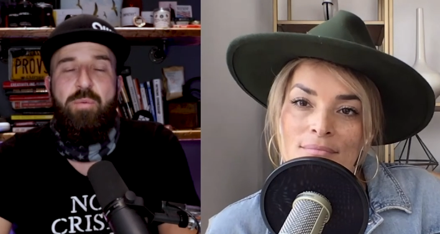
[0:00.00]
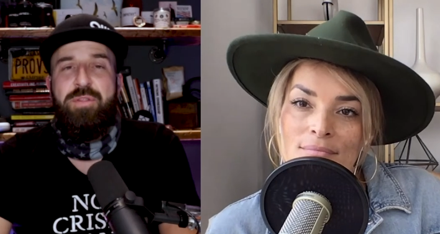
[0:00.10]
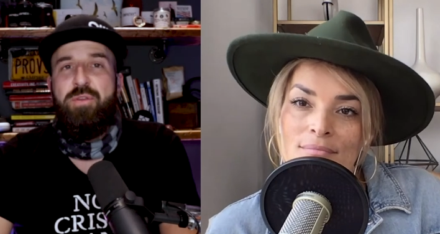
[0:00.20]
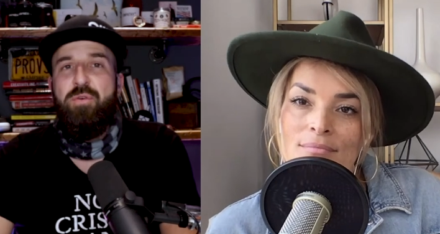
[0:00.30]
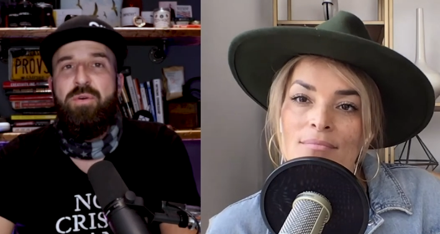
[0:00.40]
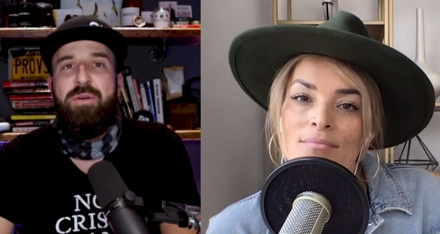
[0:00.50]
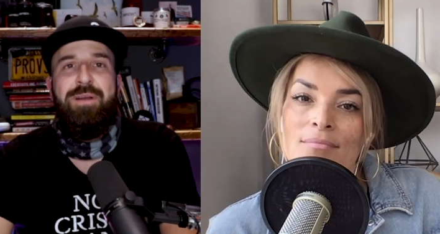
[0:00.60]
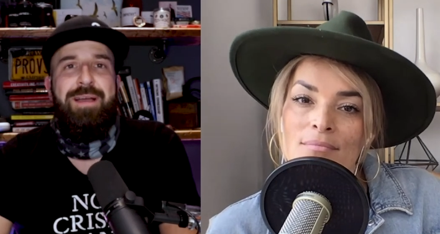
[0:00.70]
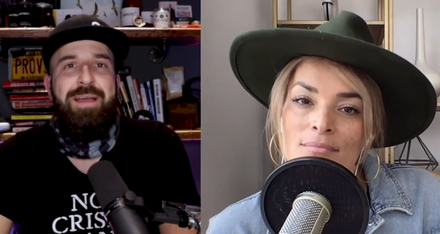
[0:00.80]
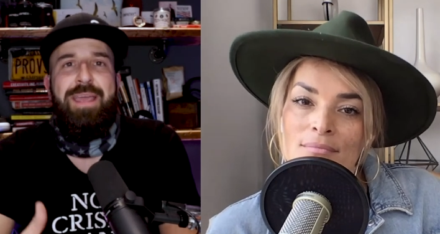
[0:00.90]
Speaker 1: whether you're
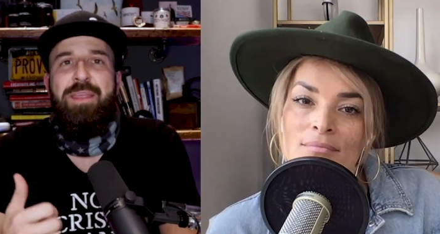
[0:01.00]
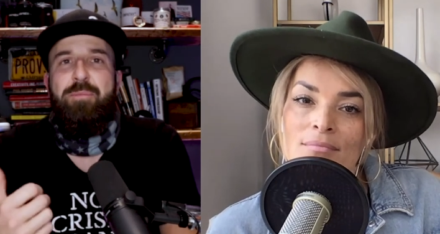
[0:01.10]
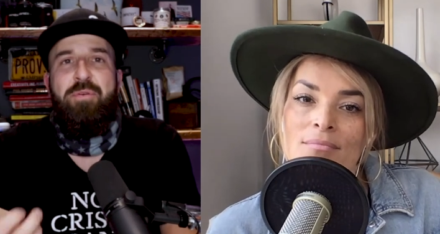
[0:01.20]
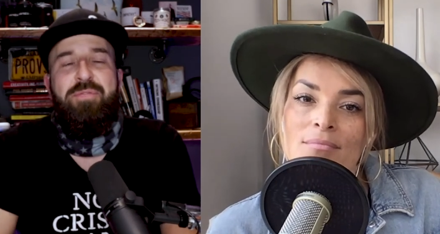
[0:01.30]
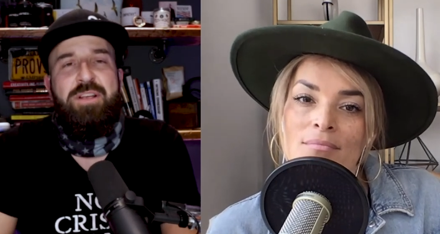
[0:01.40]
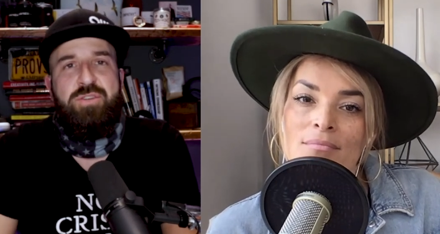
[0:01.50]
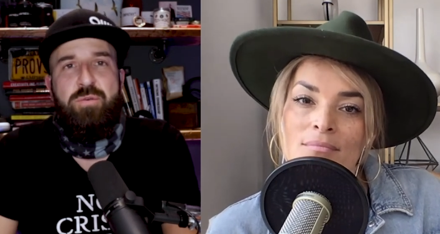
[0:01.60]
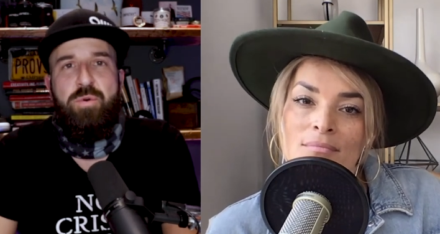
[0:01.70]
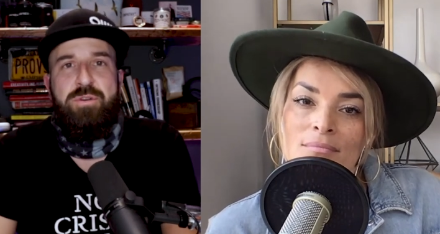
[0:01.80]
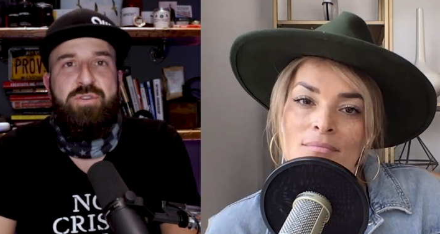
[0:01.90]
in the professional
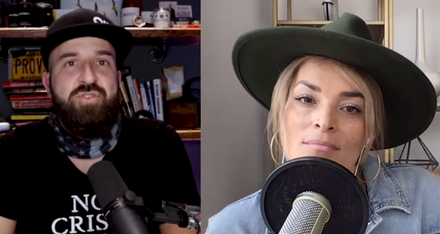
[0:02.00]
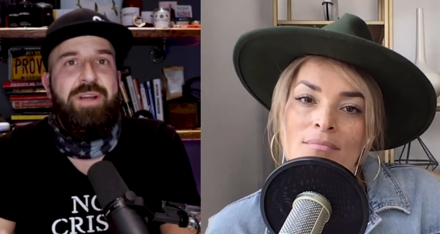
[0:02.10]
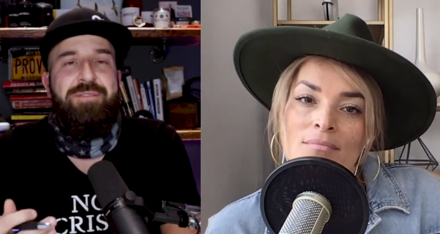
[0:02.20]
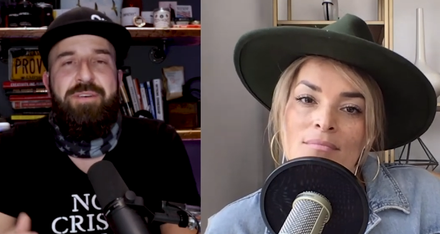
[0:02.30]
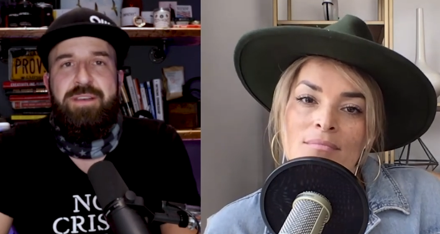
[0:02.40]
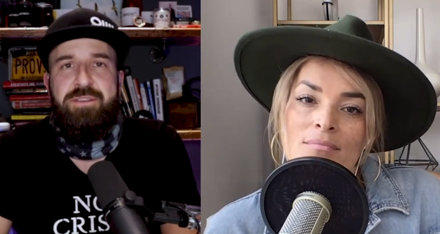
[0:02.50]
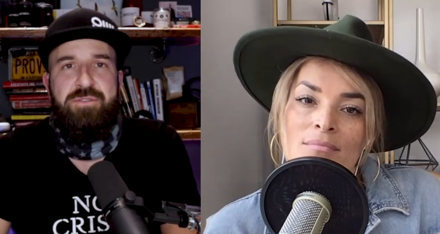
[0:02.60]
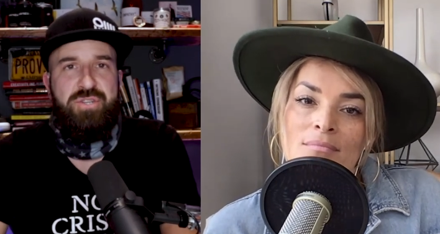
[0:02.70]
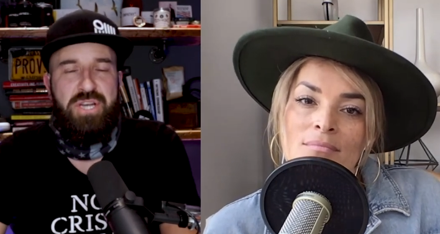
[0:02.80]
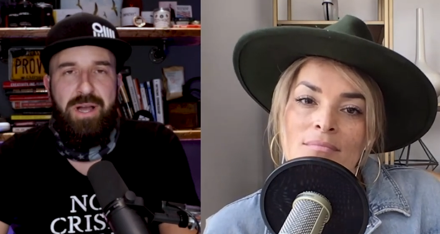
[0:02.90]
world and you're trying to find a new
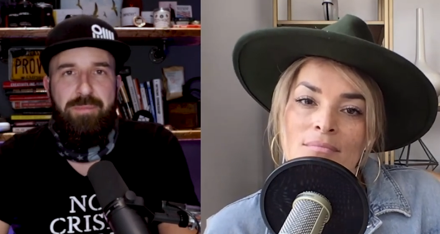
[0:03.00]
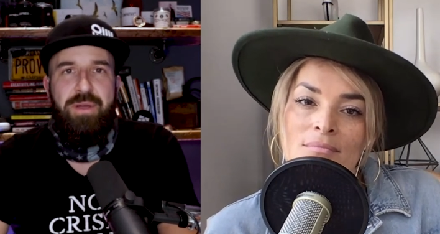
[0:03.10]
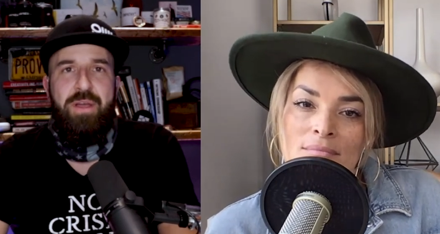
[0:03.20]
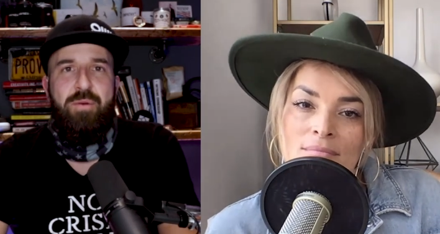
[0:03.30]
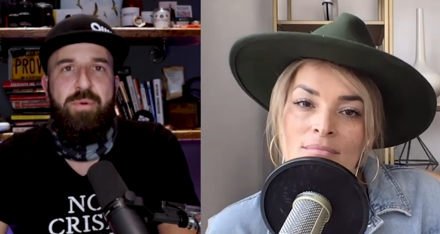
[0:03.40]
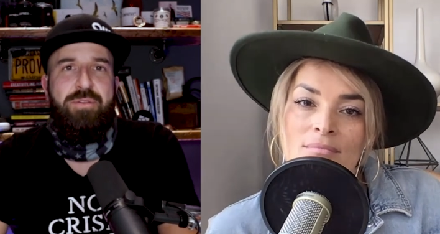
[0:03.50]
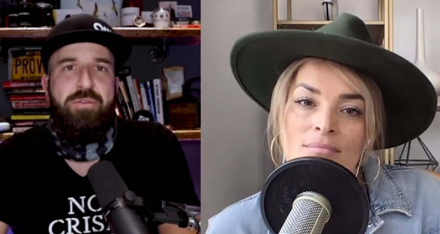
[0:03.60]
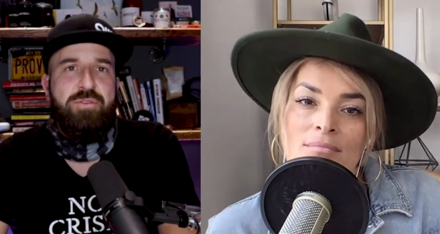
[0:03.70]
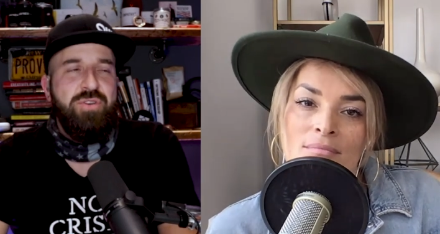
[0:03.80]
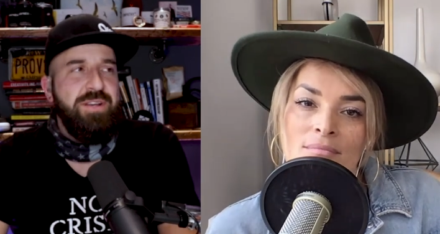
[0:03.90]
job, whether
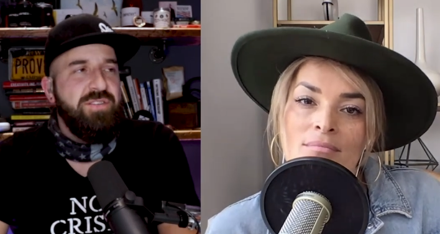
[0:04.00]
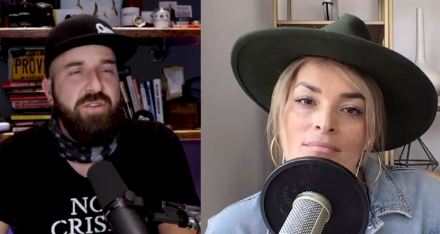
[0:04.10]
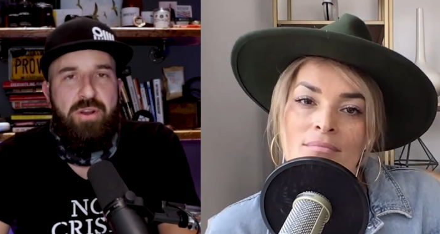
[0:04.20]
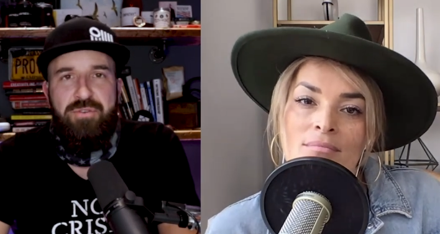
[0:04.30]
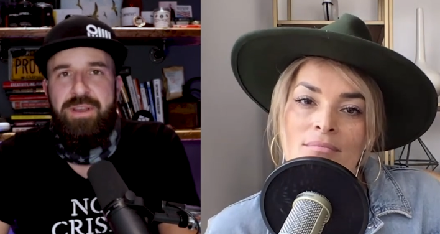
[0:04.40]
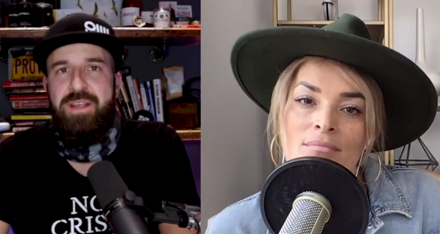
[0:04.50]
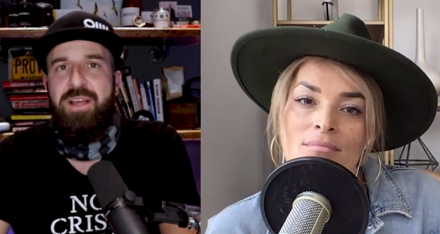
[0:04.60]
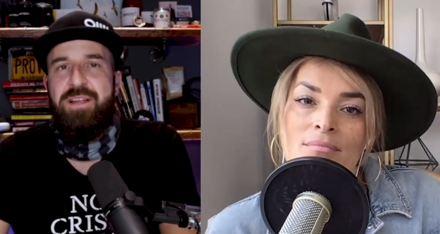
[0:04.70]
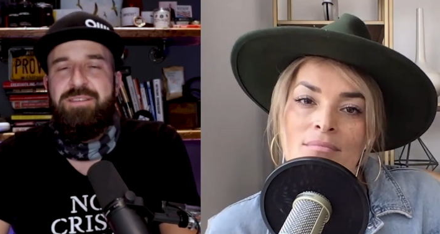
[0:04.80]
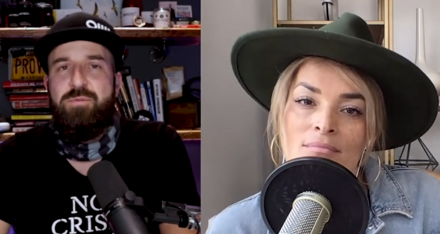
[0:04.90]
you're trying to start creating
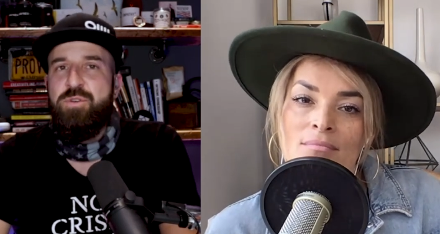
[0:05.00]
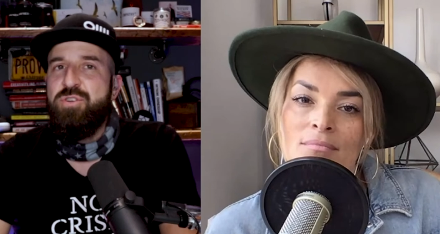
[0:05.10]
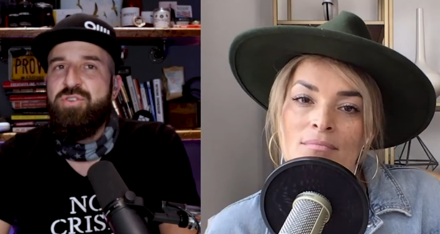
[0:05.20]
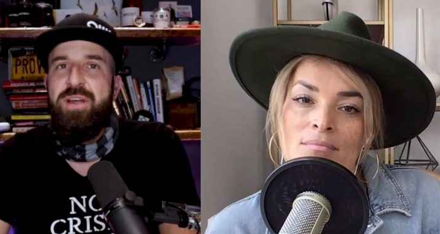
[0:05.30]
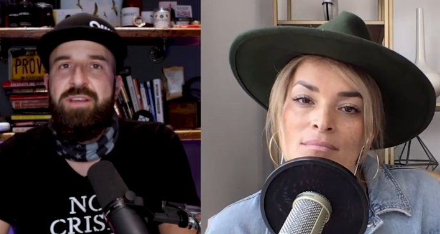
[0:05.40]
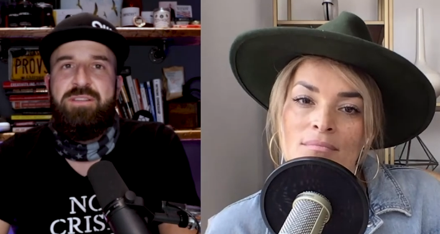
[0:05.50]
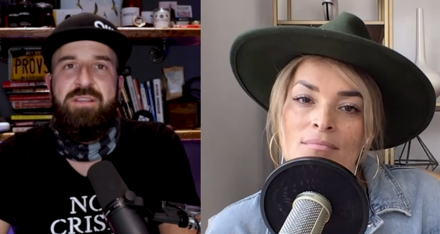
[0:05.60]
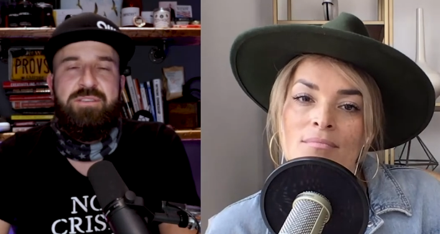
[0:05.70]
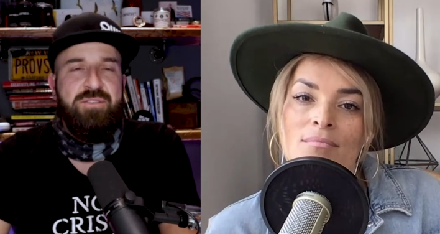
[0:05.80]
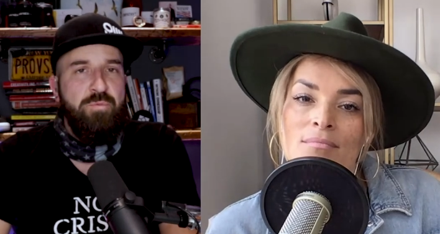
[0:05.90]
content, where you're trying to,
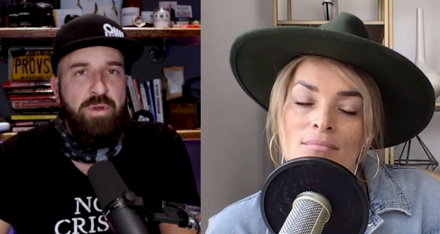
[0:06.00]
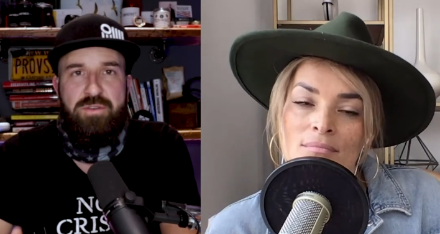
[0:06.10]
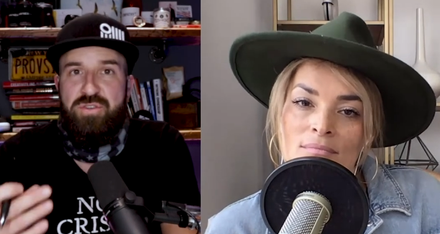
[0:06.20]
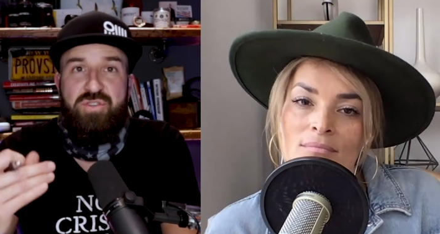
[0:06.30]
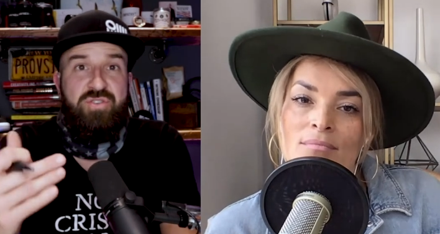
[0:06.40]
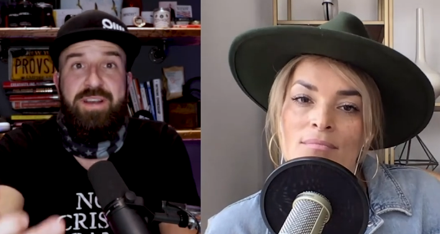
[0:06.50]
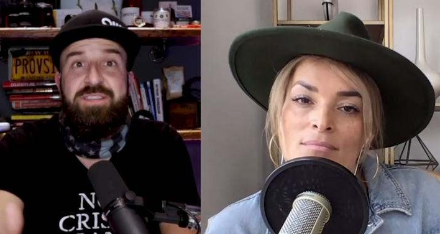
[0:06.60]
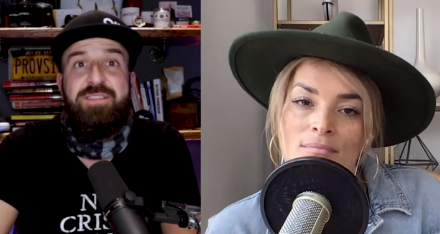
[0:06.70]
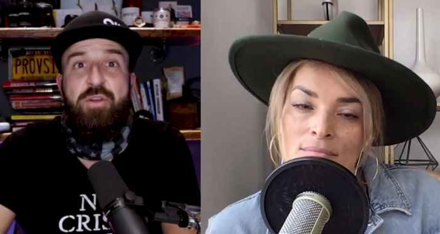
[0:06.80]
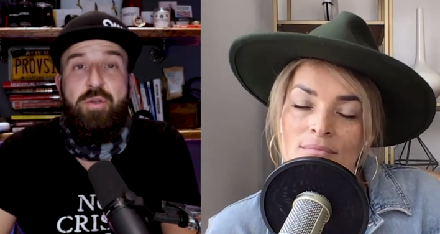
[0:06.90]
whether you're trying to
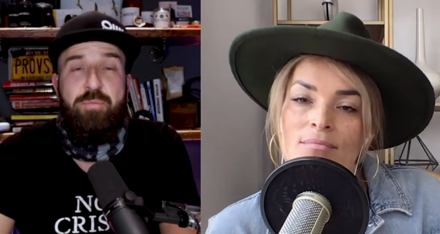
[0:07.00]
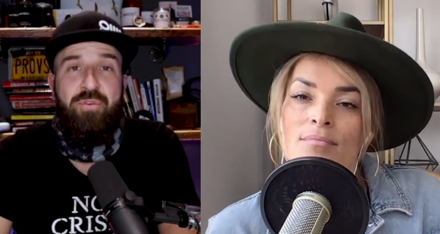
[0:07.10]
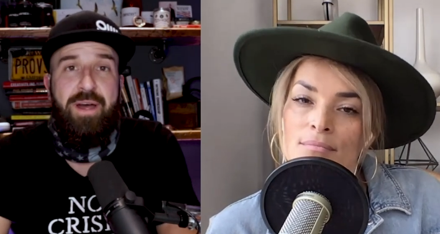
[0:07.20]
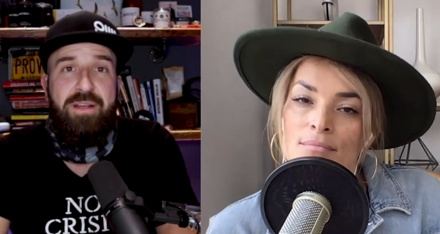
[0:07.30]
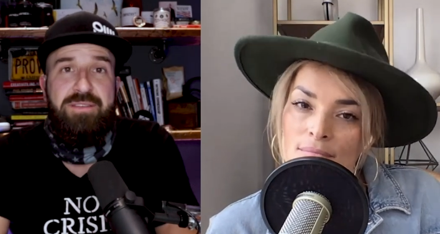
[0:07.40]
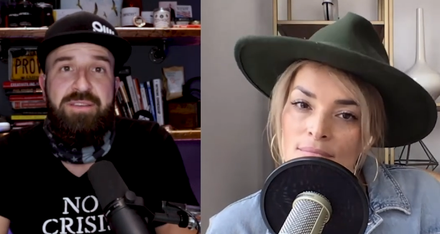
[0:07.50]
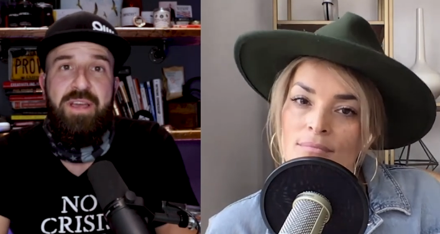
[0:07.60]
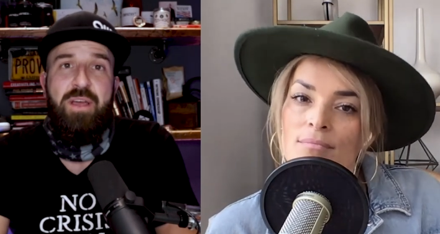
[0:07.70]
sell your product,